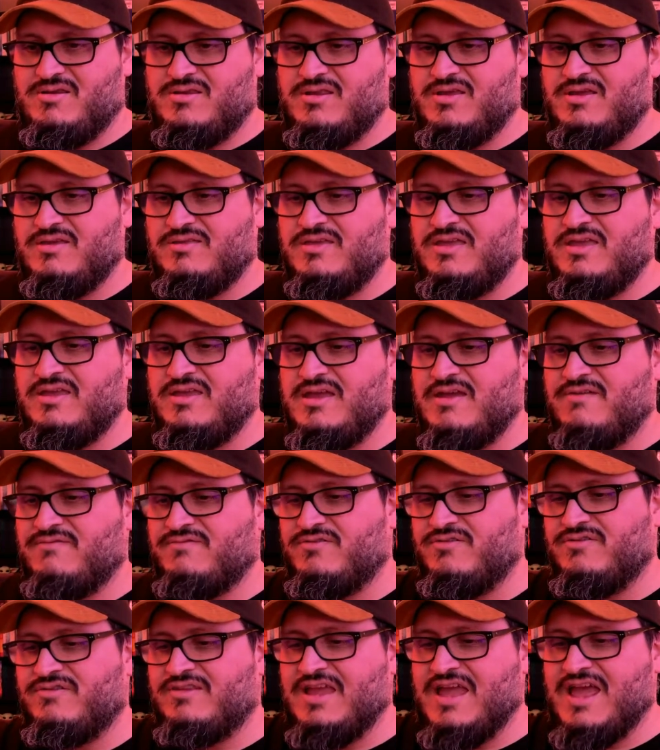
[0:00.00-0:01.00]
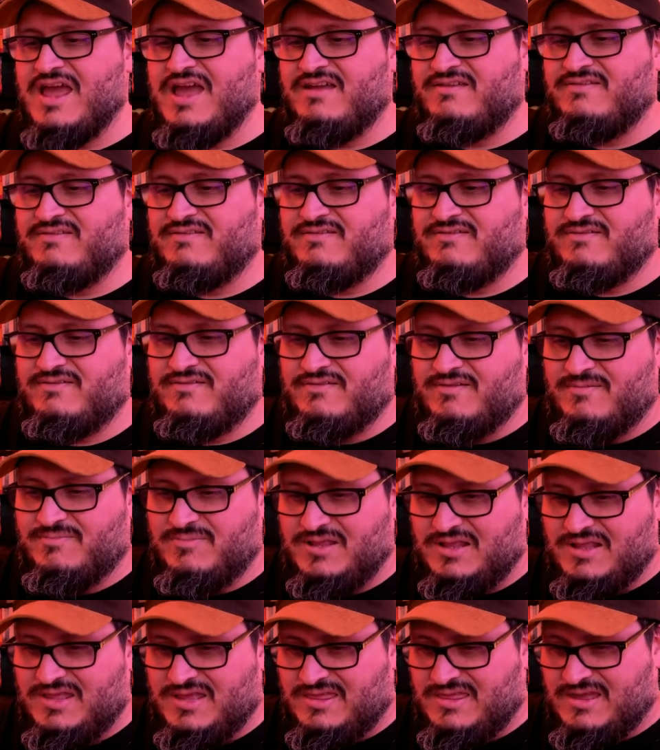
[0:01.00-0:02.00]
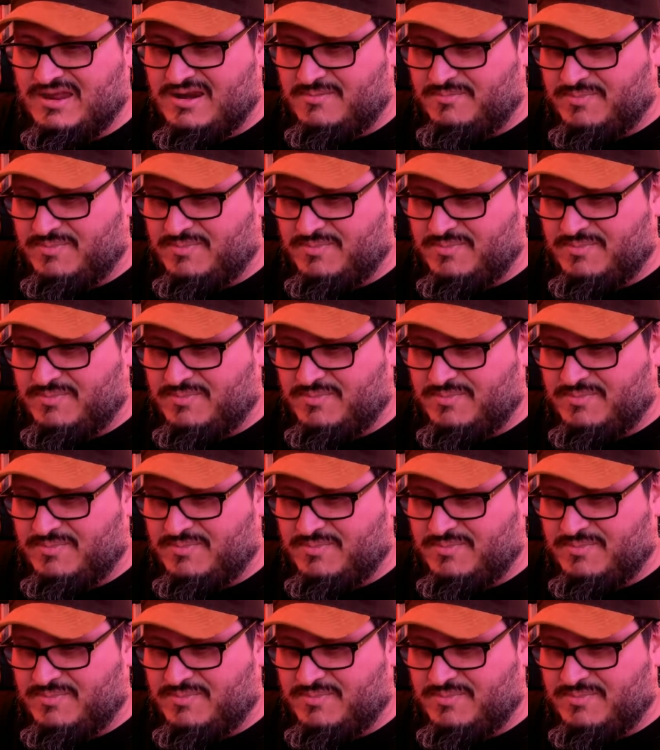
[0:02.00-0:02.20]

I think after taxes or something like that, I